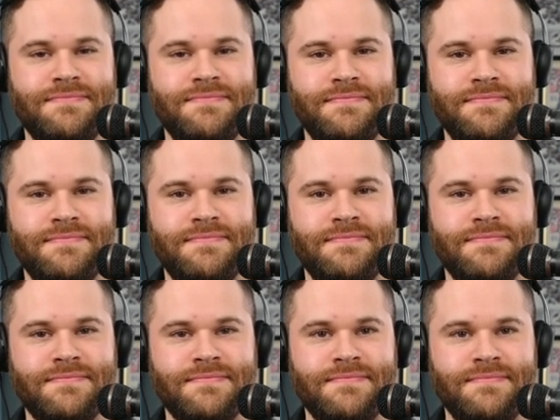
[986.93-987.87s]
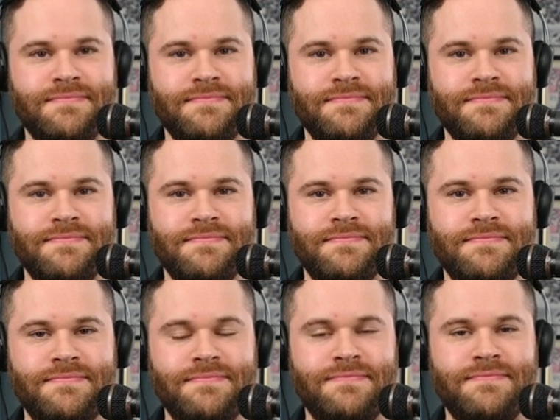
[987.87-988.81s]

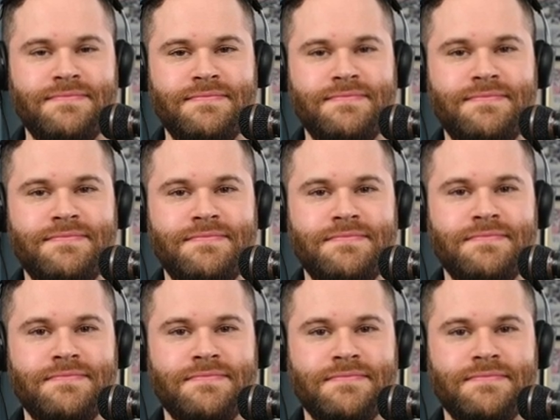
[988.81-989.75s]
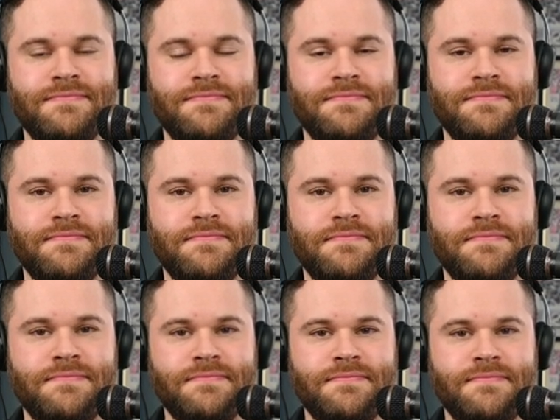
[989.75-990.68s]

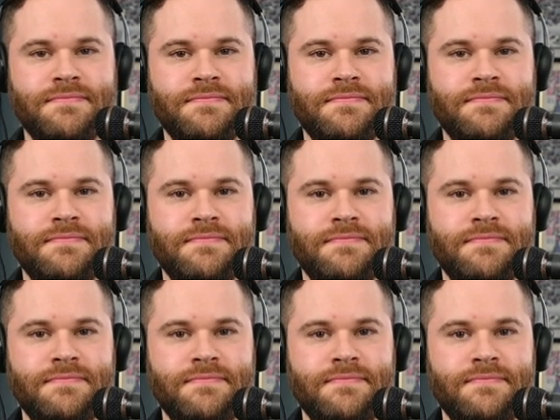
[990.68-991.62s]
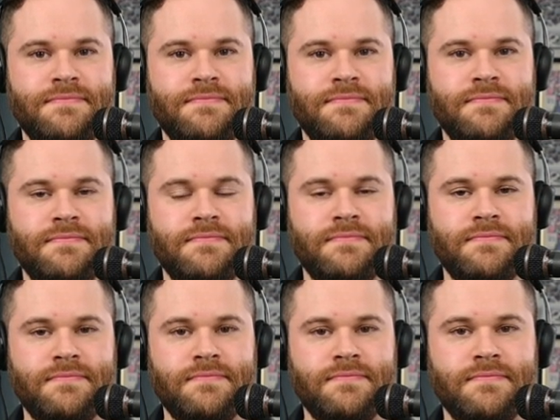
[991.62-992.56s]

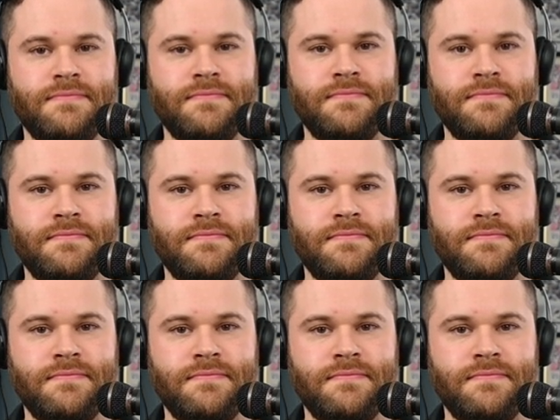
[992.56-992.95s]
This person isn't speaking.